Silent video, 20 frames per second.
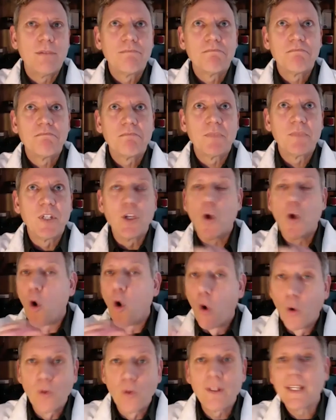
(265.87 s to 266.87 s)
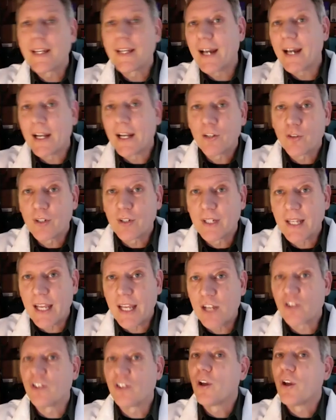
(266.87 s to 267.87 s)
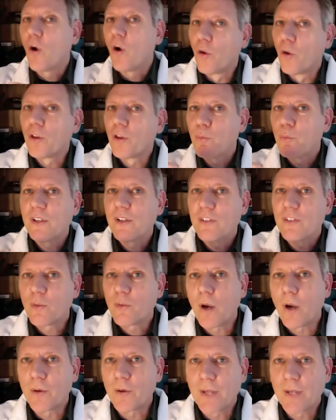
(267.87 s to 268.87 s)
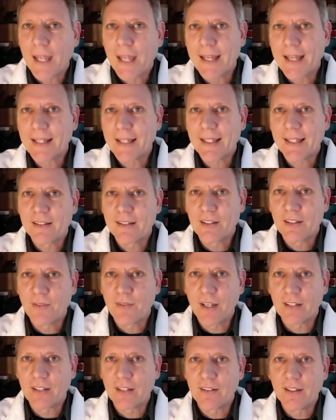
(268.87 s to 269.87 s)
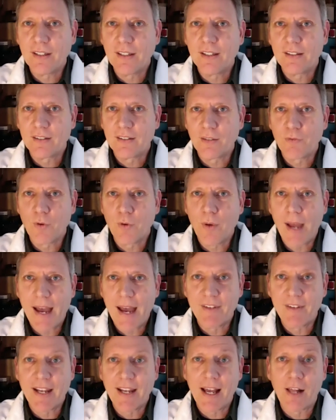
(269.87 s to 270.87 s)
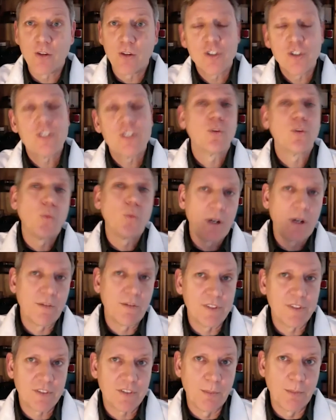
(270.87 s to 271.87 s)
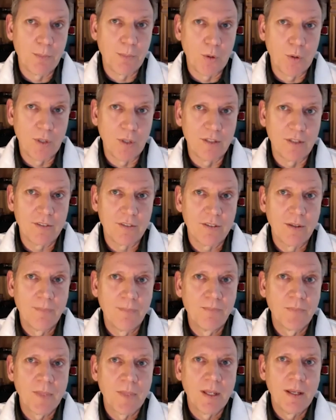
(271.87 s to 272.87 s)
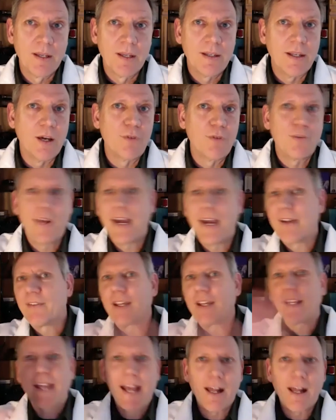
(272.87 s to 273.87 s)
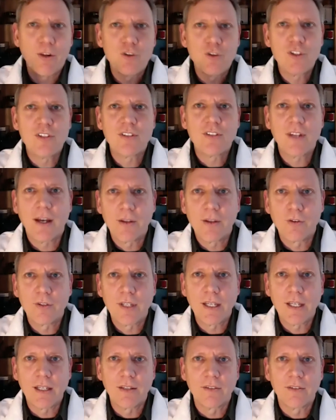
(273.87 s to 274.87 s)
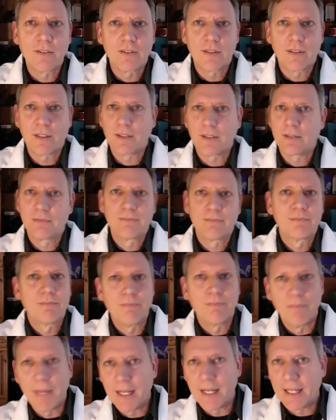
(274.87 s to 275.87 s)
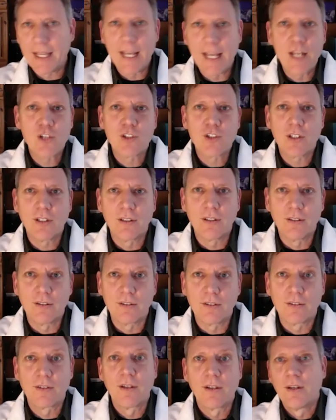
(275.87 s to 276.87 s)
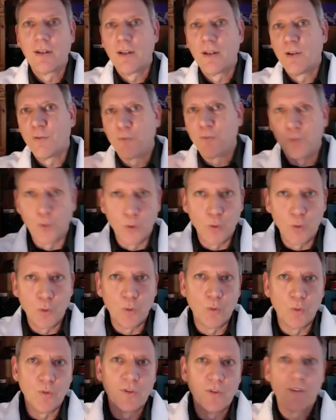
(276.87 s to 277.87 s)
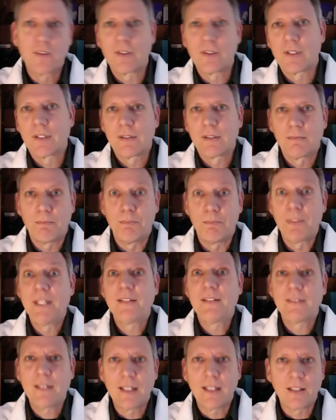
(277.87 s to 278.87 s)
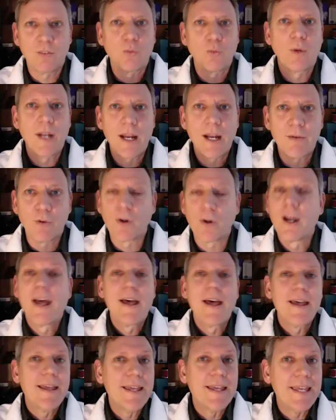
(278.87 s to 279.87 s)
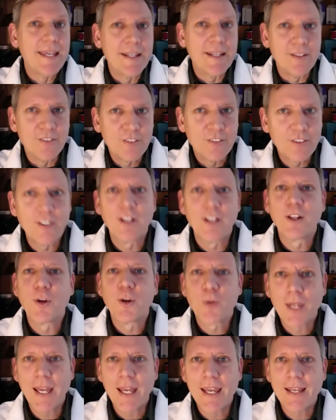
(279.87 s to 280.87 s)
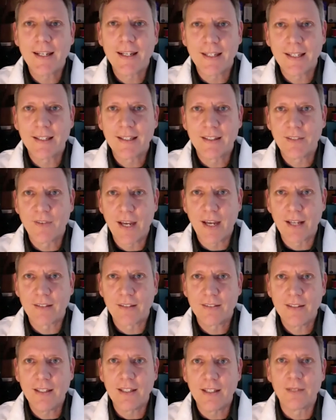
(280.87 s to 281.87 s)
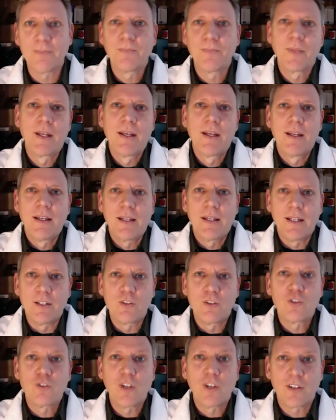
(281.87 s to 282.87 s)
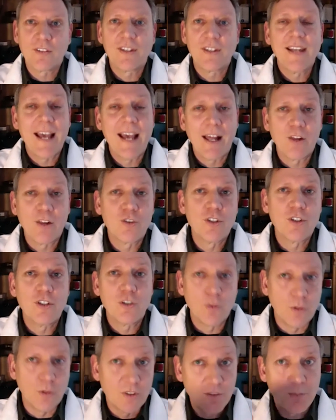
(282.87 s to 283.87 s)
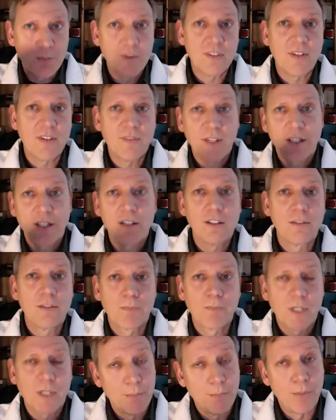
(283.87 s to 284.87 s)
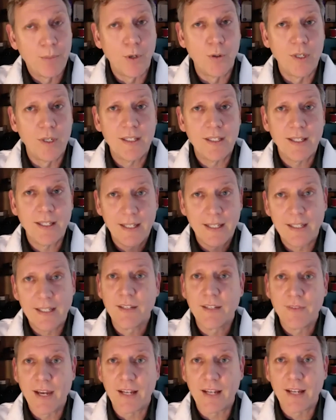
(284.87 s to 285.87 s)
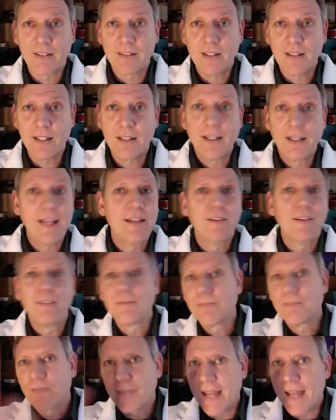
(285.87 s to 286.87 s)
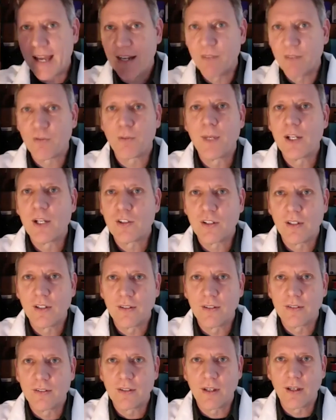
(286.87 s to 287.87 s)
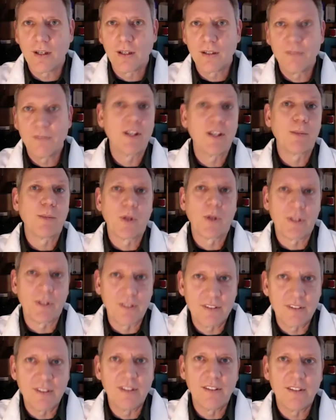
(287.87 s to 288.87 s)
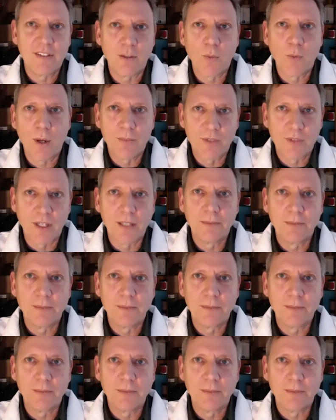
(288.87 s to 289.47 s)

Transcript: The only contraindication, the only reason why you can't get this vaccine is if you have an allergy to one of its components. Now, if you have like allergies to other things like medications, foods, bee stings, whatever, it is still okay to get the vaccine. It's just an allergy to a specific component in the vaccine. And that information is available on the CDC website.